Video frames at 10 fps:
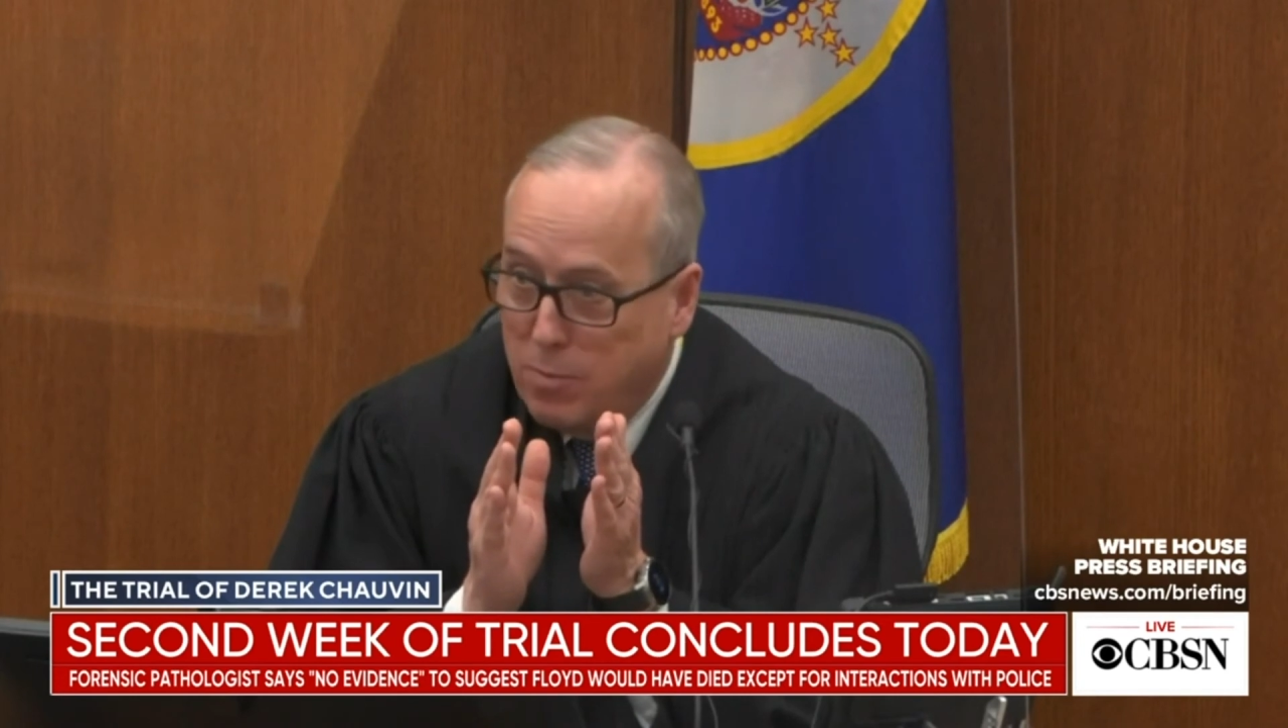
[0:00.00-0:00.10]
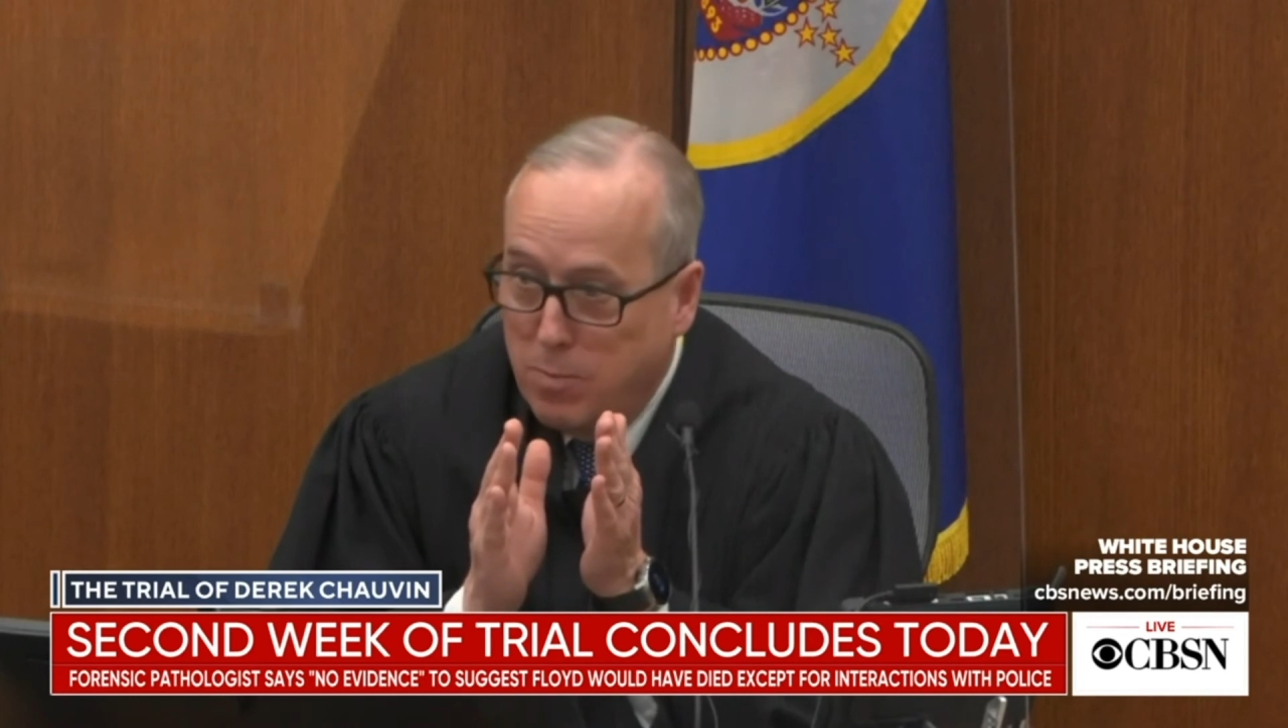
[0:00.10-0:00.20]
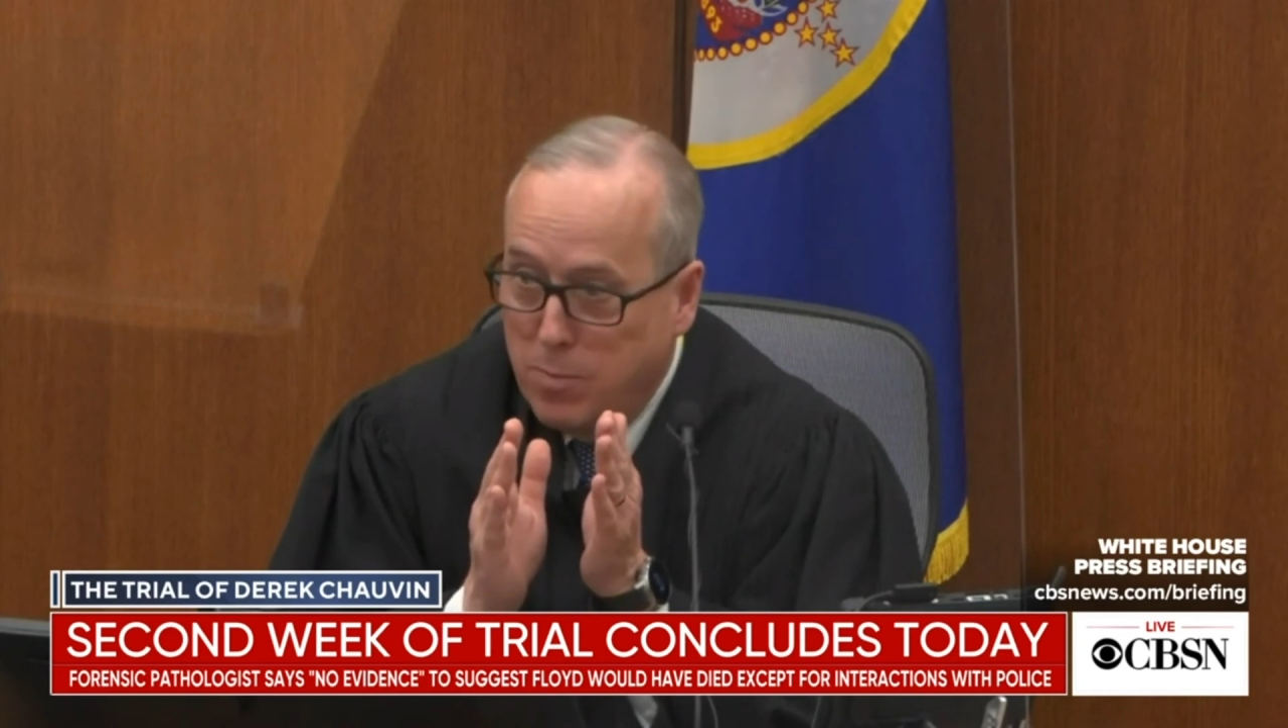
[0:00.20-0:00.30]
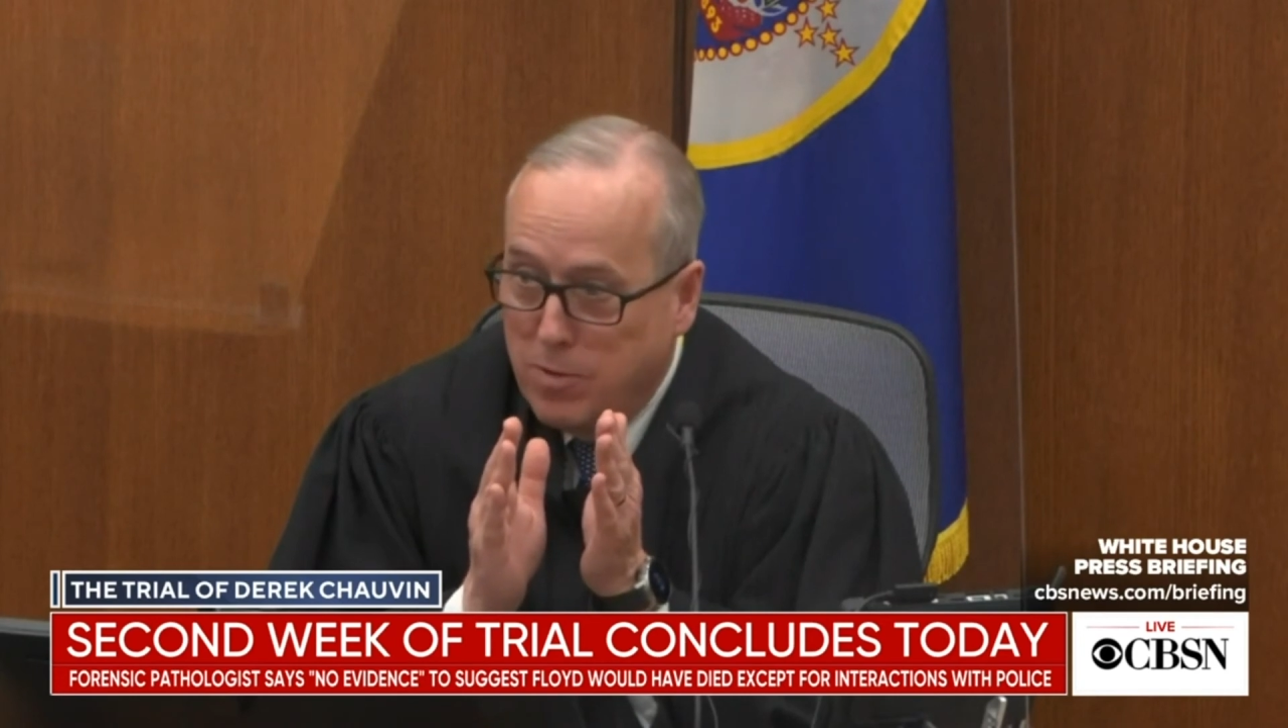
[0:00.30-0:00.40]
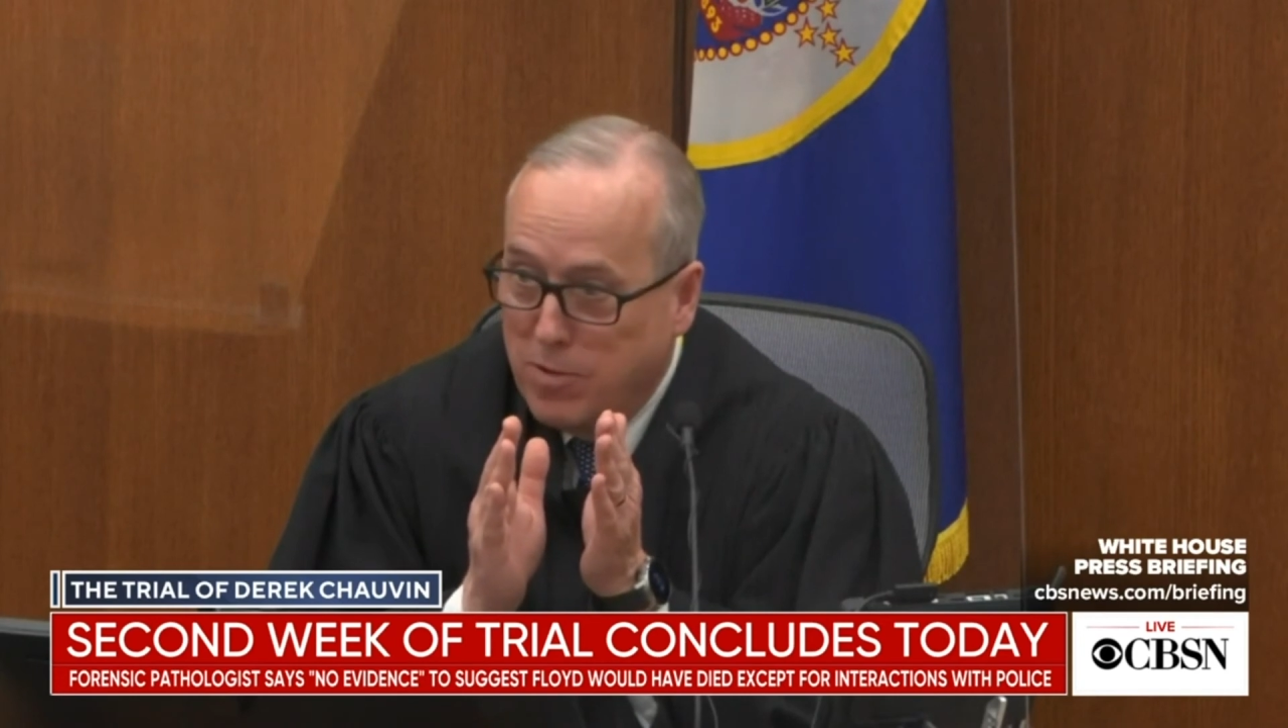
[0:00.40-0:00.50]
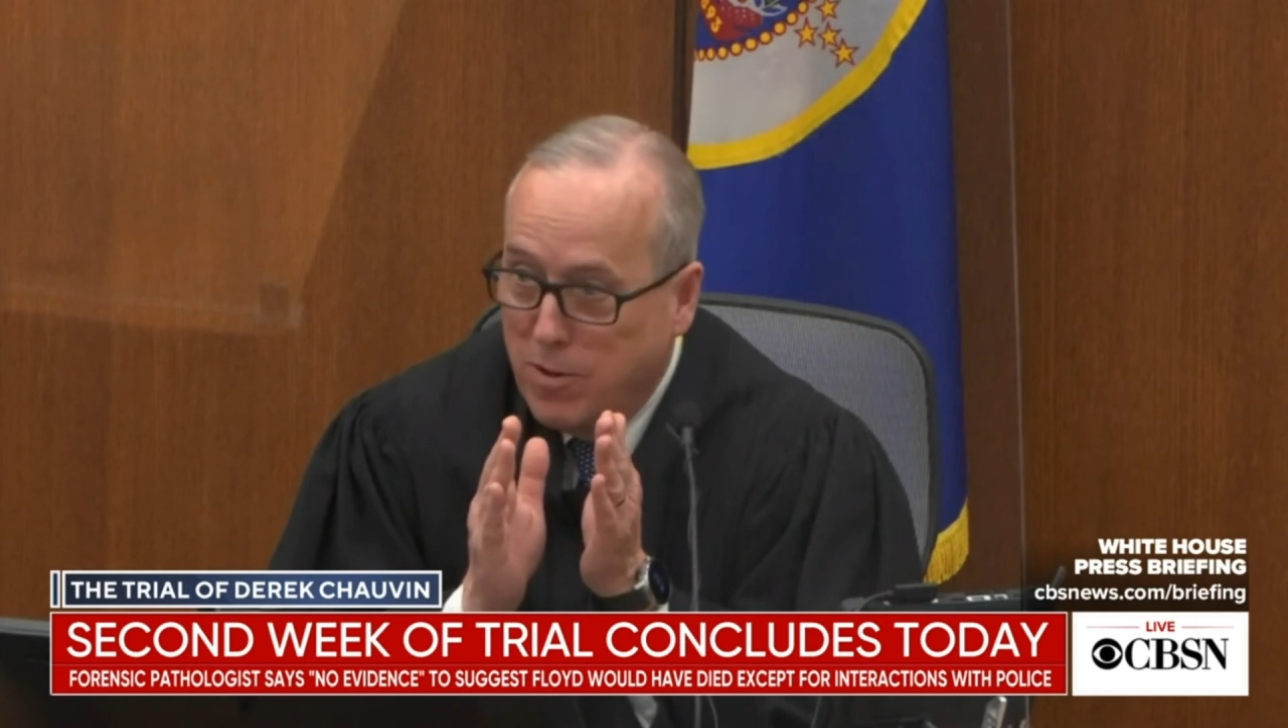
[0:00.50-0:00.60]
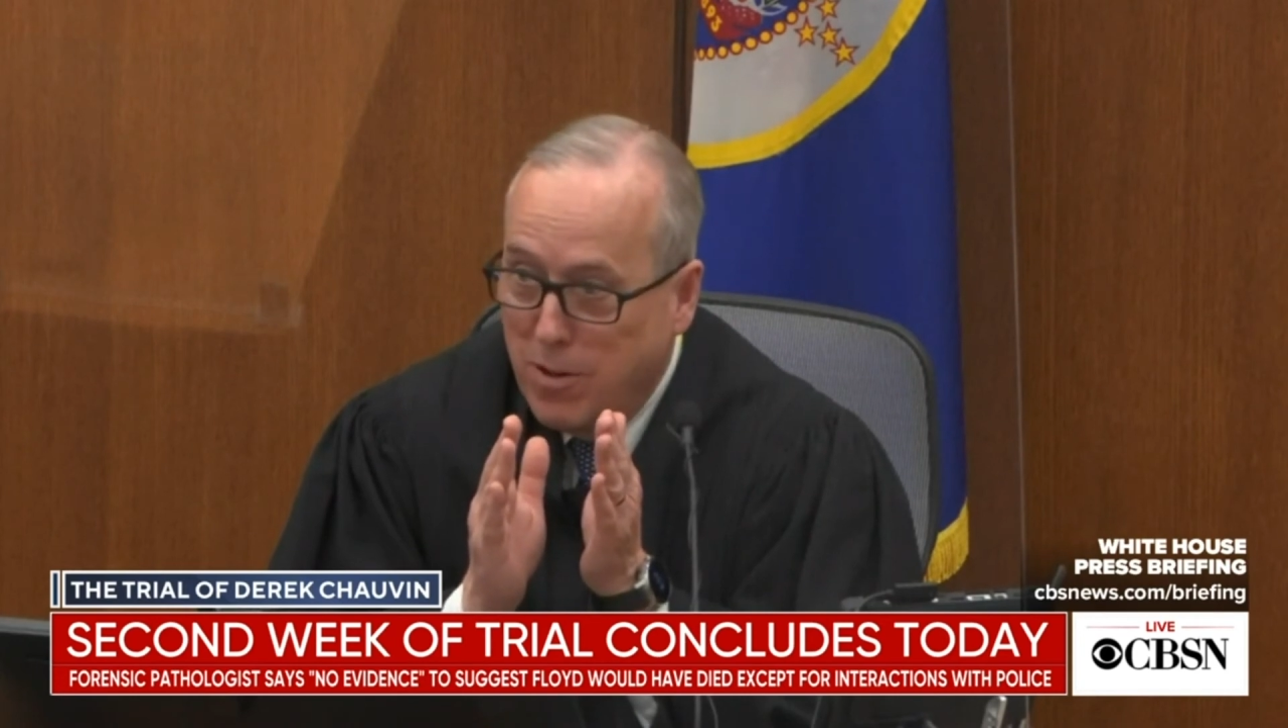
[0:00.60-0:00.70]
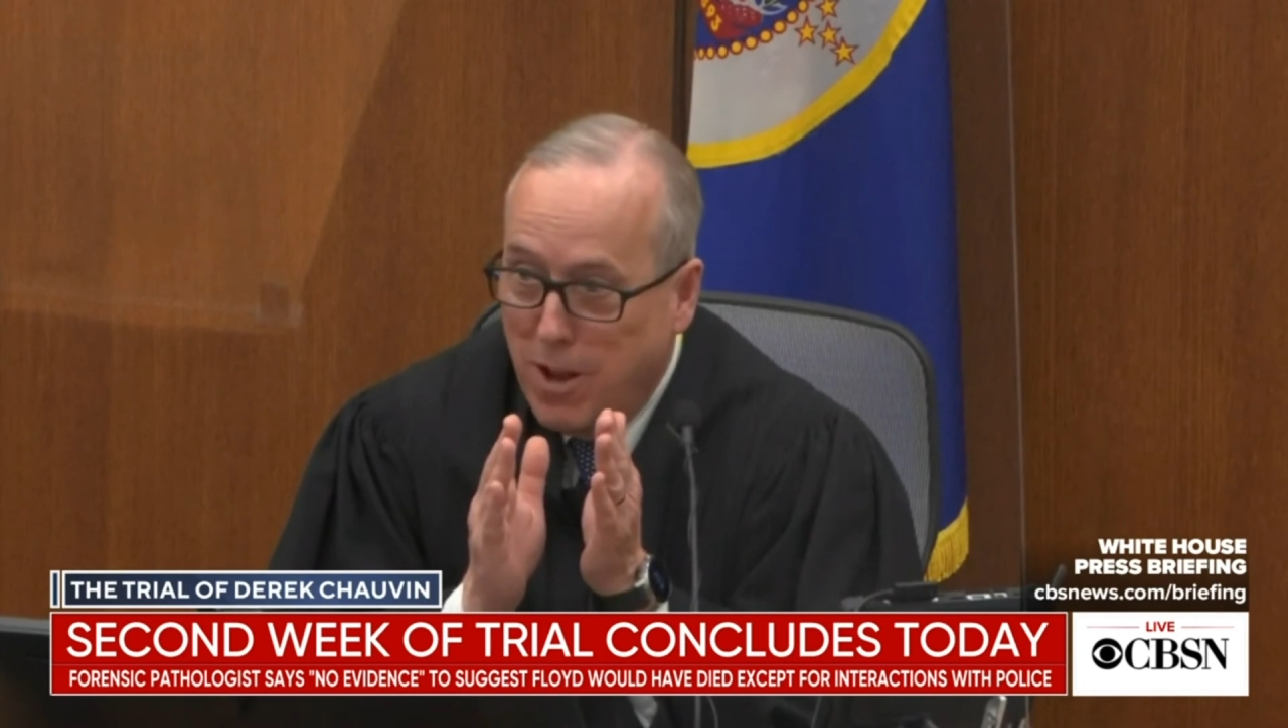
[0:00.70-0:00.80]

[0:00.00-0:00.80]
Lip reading: that, right?